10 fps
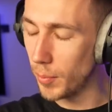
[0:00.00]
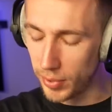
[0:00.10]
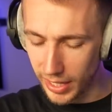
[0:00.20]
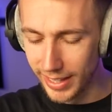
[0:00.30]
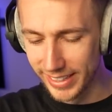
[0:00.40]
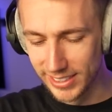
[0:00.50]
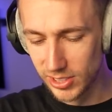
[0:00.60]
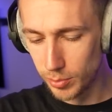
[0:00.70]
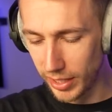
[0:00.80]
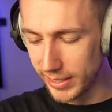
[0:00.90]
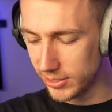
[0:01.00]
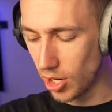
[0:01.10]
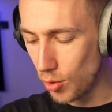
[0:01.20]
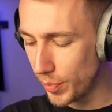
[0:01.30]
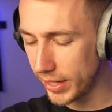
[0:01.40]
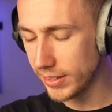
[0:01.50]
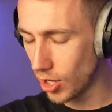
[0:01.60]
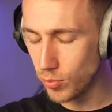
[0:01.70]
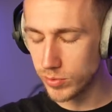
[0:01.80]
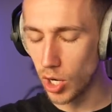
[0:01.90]
on, please. Please, don't be,
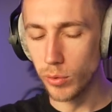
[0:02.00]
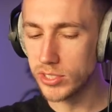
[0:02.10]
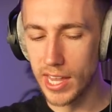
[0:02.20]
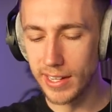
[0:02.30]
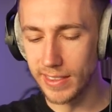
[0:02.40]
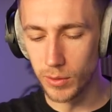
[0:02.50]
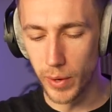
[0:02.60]
don't, don't say anything